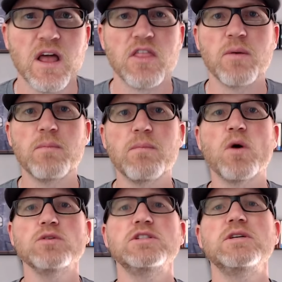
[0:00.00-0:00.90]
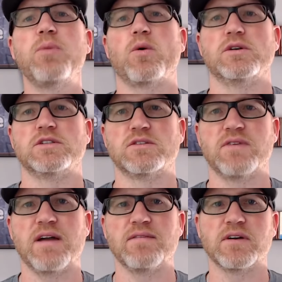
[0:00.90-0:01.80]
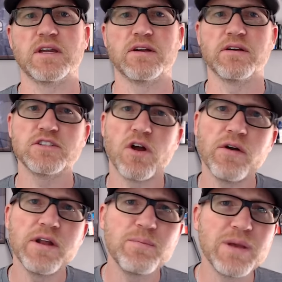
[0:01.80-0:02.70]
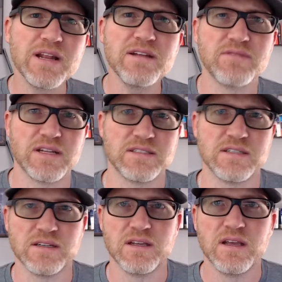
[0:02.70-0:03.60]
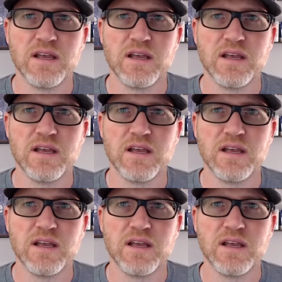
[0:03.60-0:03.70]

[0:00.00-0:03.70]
The most important survival gear has already been invented.